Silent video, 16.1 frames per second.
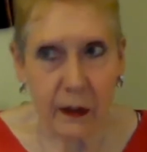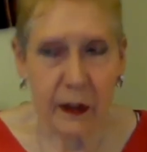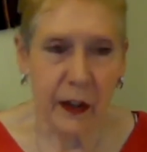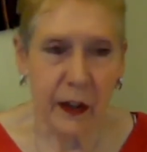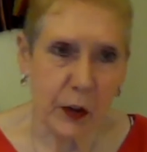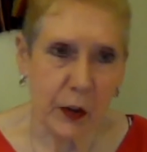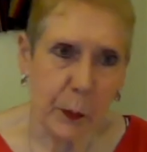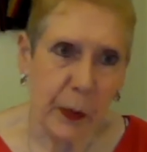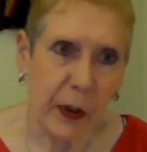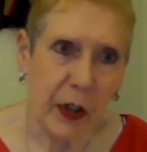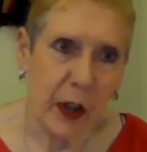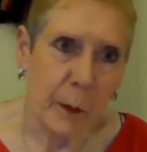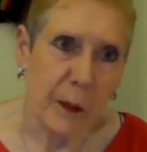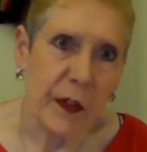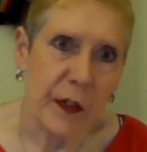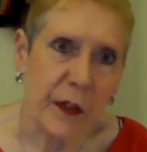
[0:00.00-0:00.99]
that
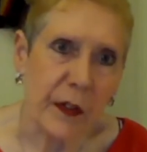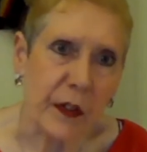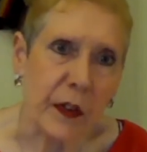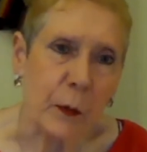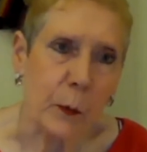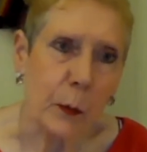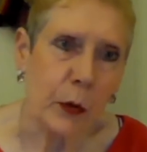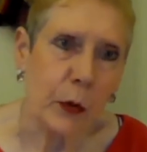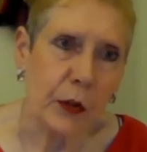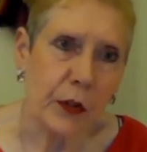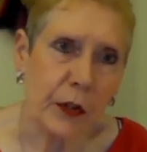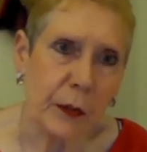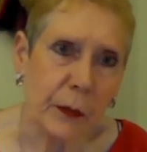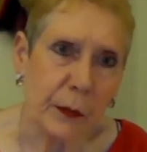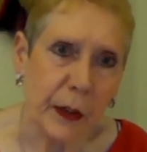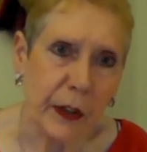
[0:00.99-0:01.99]
perhaps is an
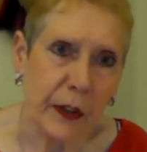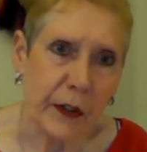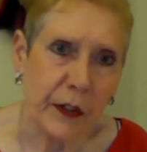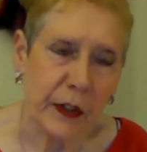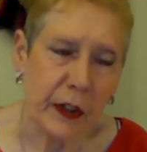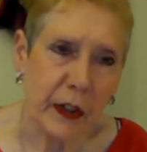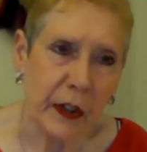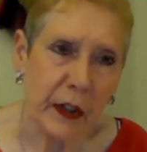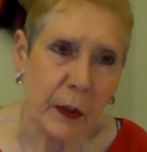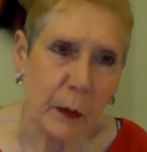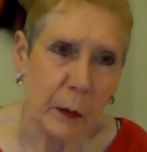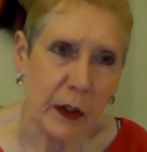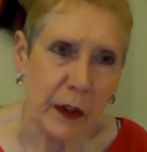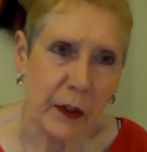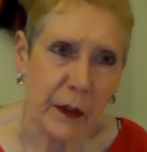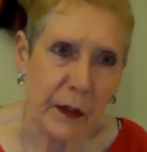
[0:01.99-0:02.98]
important factor here,
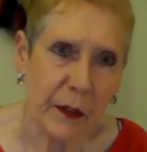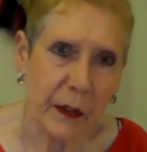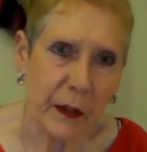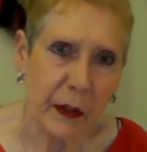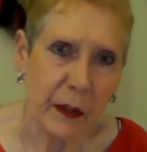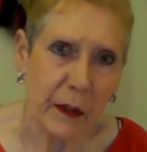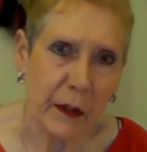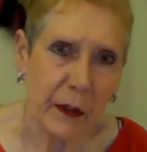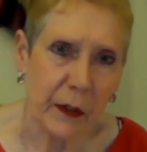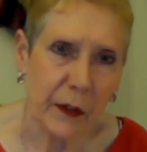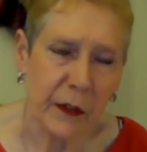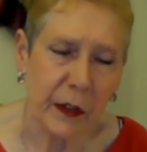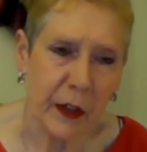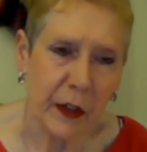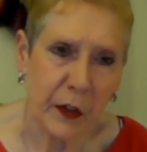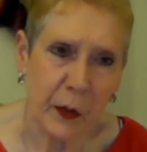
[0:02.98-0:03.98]
whereas in the
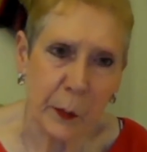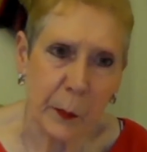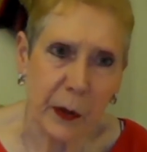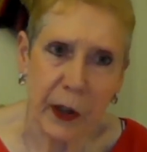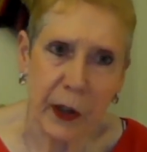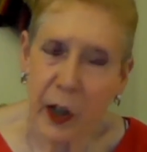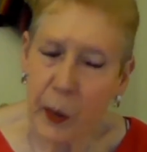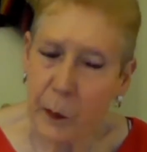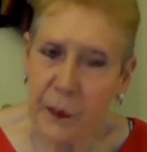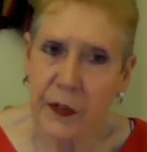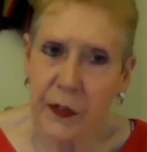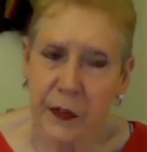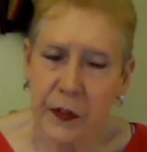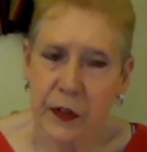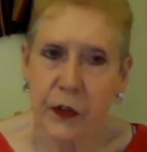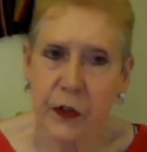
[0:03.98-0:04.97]
States, perhaps
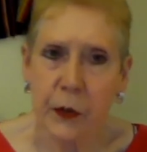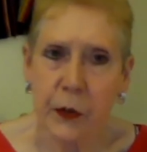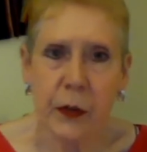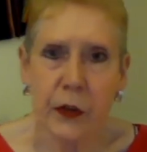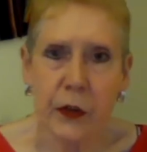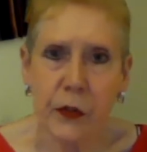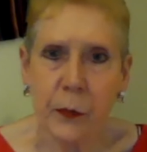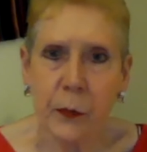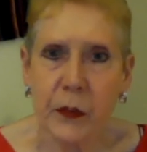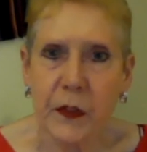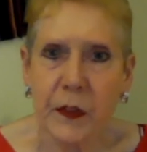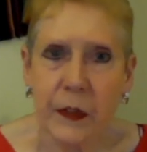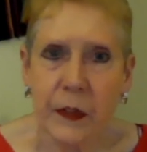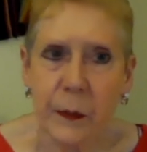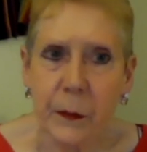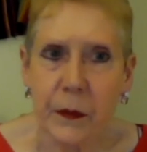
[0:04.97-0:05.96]
the situation was
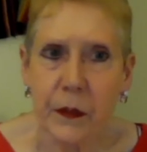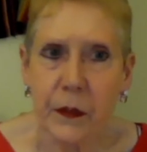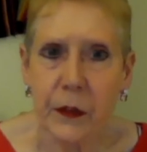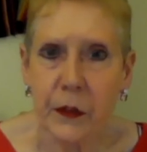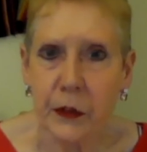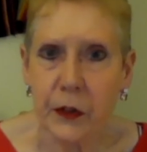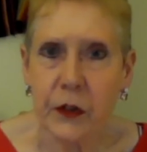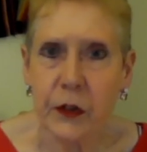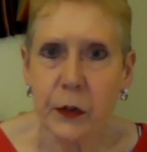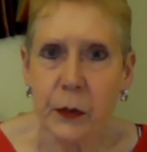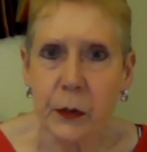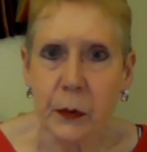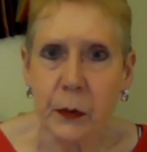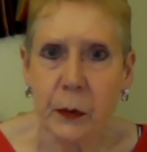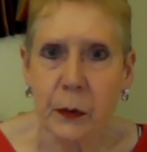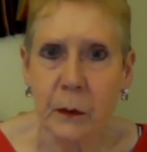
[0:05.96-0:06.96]
different
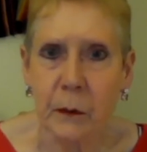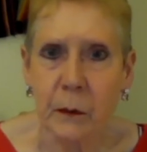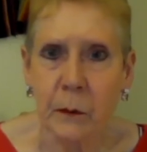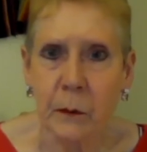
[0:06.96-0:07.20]
too.